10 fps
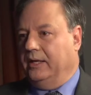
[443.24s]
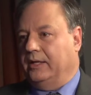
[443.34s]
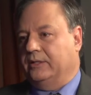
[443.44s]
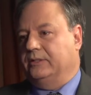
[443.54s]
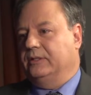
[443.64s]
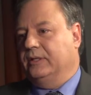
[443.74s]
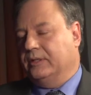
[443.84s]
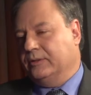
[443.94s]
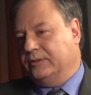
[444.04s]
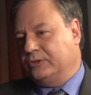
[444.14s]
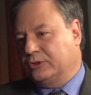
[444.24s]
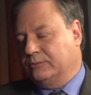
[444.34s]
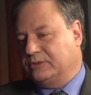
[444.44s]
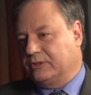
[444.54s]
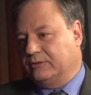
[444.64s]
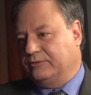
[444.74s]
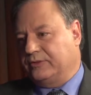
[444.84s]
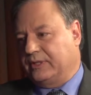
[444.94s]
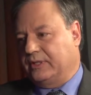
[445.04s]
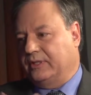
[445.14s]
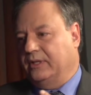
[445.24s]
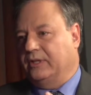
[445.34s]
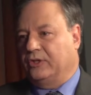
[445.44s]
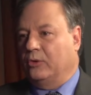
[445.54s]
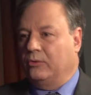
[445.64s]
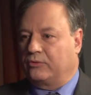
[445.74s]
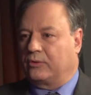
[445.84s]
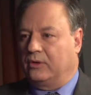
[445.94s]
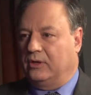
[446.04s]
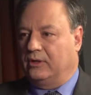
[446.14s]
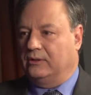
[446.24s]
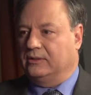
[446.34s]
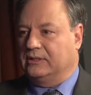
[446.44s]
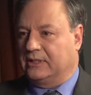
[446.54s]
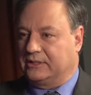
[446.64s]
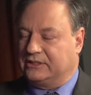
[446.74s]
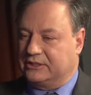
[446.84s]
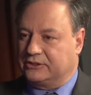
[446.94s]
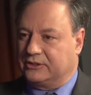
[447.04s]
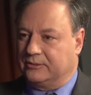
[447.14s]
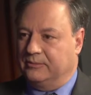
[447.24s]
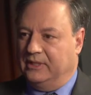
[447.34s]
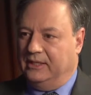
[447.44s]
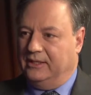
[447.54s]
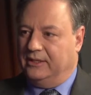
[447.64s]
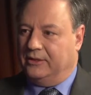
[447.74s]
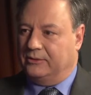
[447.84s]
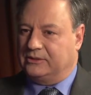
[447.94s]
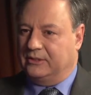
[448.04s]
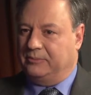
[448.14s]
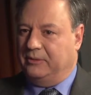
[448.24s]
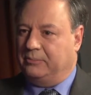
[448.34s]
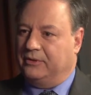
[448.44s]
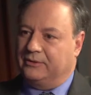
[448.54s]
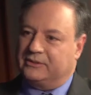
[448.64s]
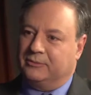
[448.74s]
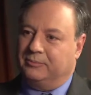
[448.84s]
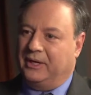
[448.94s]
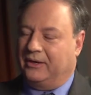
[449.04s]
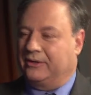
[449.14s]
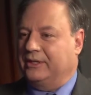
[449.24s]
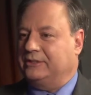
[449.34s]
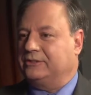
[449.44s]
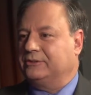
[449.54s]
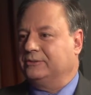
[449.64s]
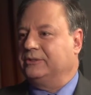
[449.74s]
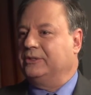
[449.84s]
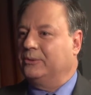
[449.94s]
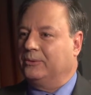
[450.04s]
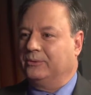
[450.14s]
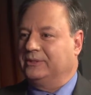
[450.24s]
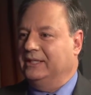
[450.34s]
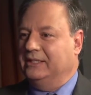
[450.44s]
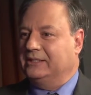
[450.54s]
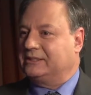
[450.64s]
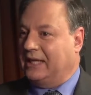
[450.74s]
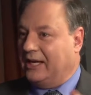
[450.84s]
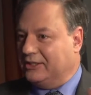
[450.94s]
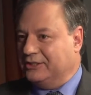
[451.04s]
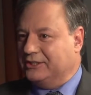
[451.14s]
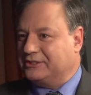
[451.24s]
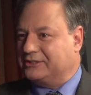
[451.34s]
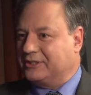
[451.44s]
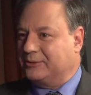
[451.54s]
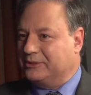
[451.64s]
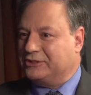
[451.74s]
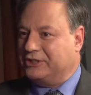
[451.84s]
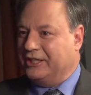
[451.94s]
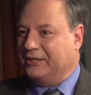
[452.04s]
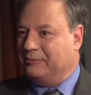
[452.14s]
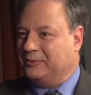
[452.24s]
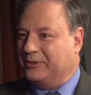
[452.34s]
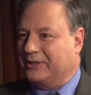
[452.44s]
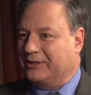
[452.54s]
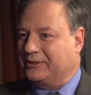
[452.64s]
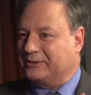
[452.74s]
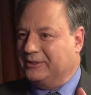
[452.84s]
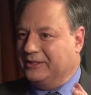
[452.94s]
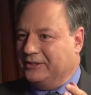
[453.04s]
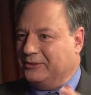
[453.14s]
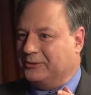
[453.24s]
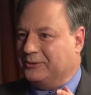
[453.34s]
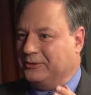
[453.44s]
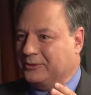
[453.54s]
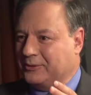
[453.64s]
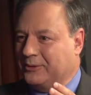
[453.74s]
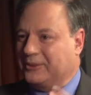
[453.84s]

In, in terms of uh, the overall uh, system, you know, some people compare it to the old Stalinist uh, regime where you're, you're